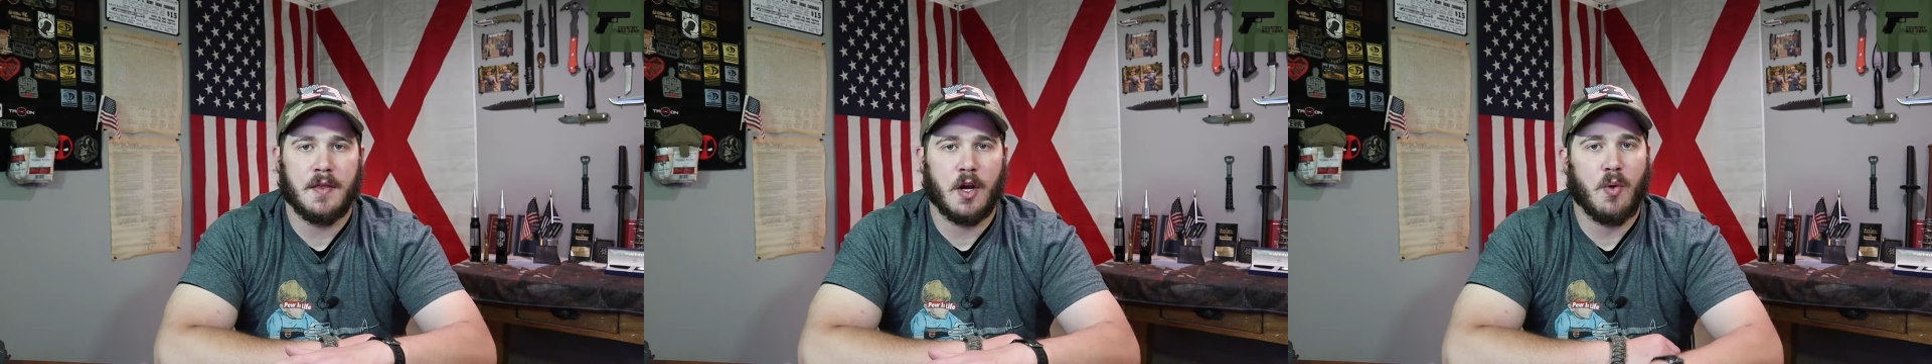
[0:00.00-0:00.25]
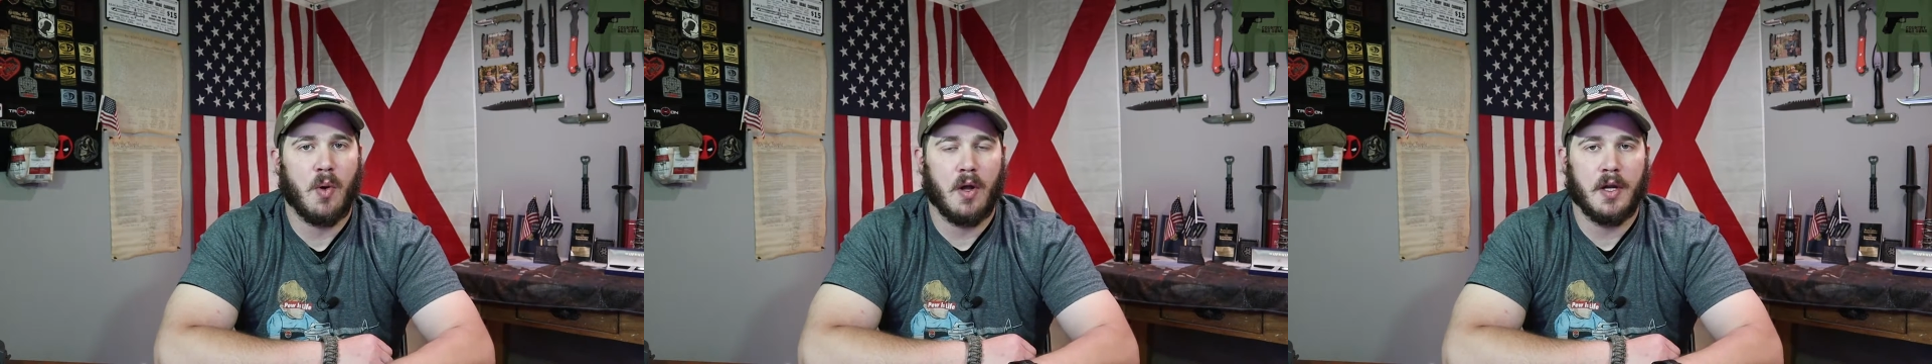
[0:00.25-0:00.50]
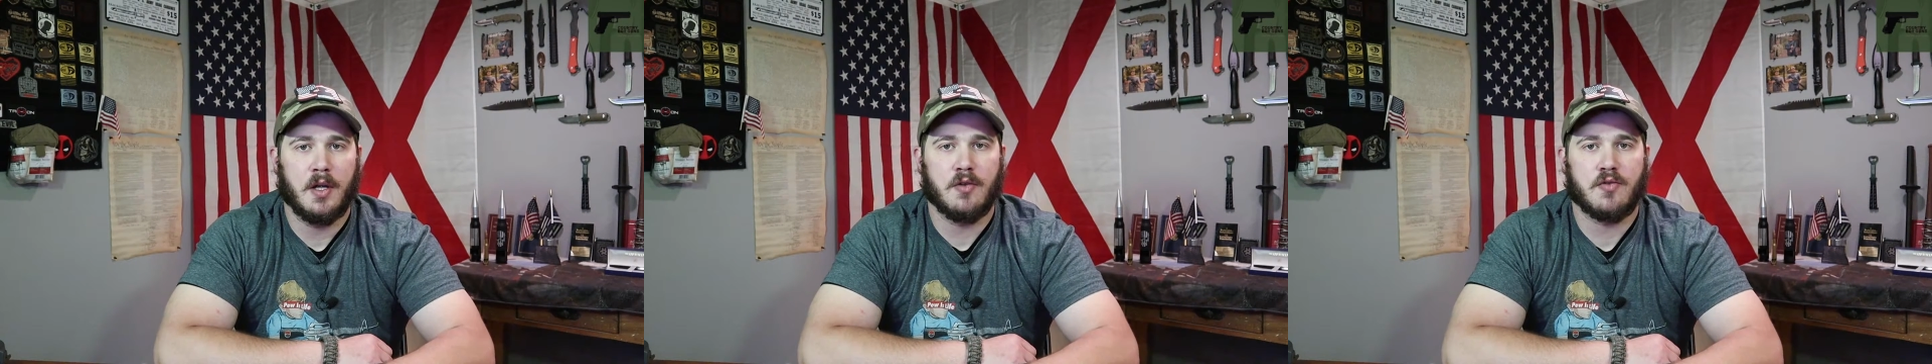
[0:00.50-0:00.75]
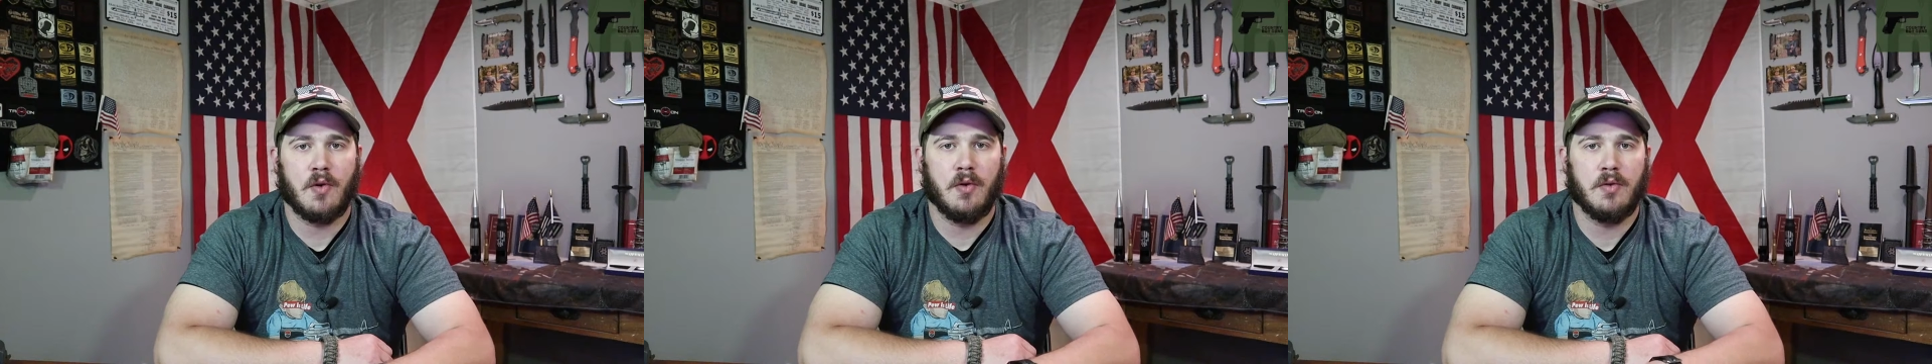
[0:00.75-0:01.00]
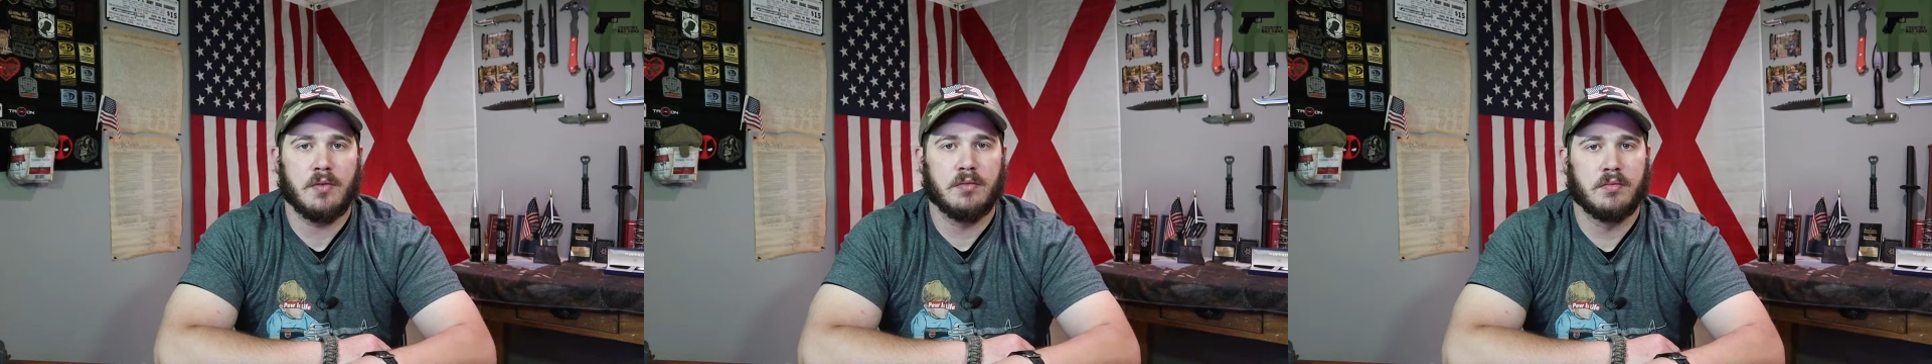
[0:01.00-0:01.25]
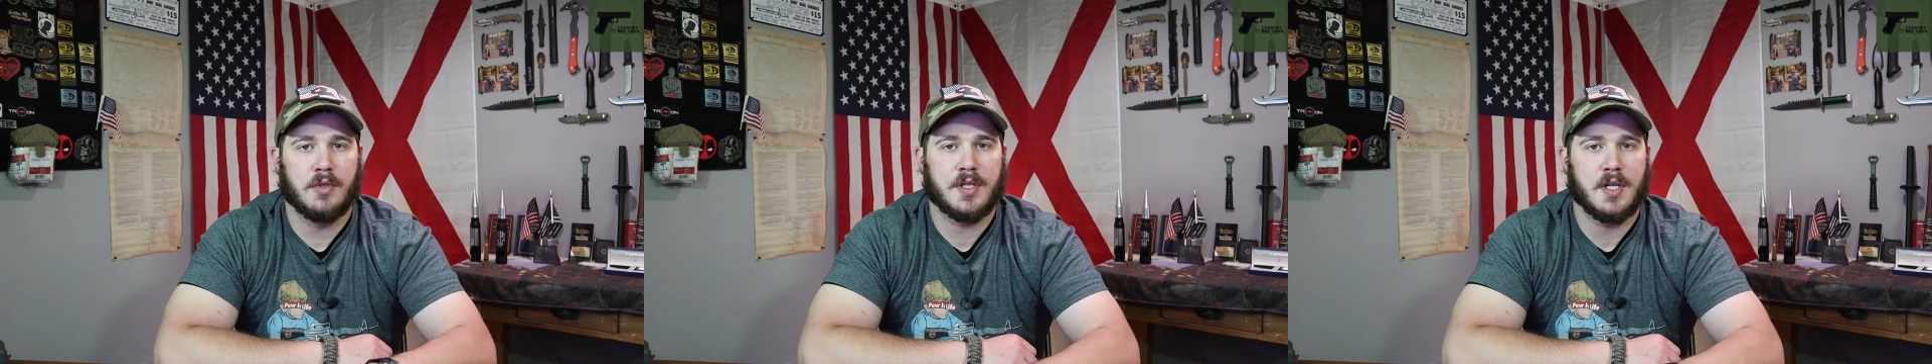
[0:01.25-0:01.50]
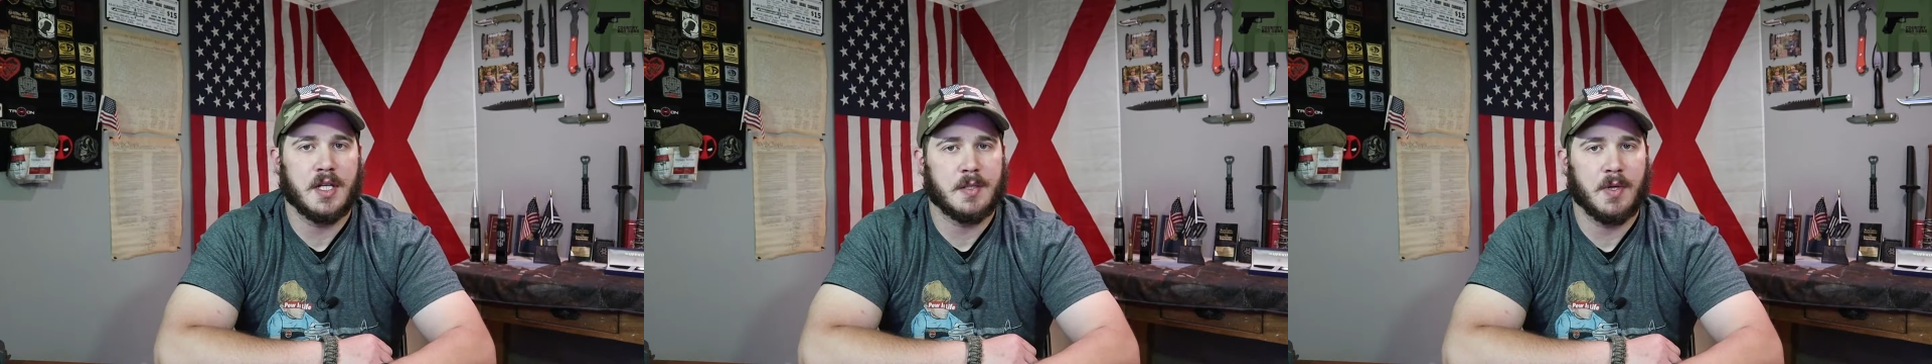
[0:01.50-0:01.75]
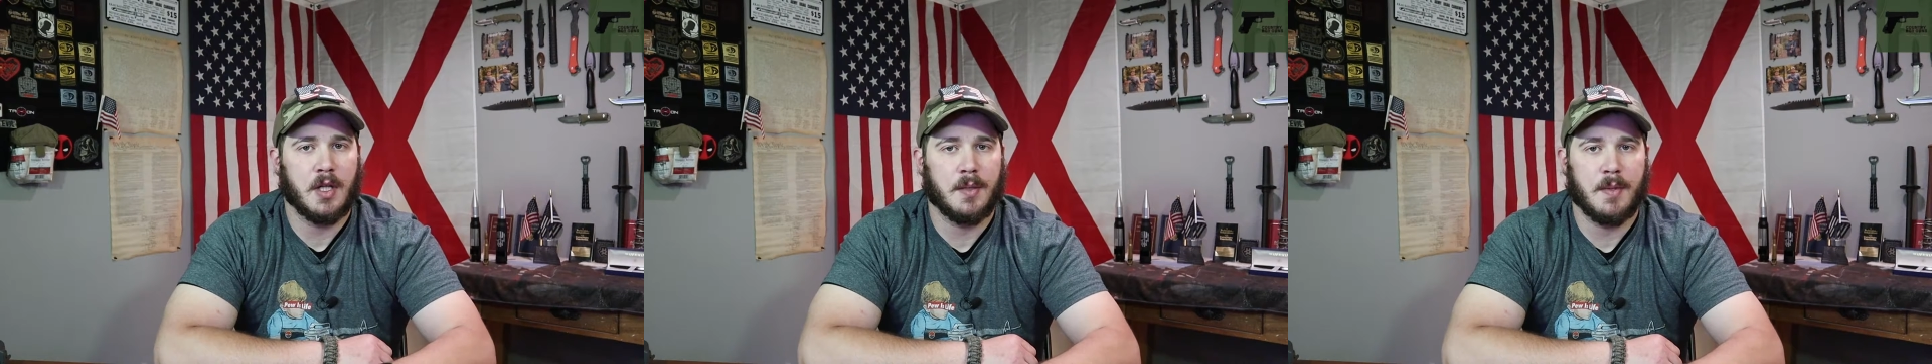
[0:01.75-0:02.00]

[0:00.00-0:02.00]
Their quality control just needs to be a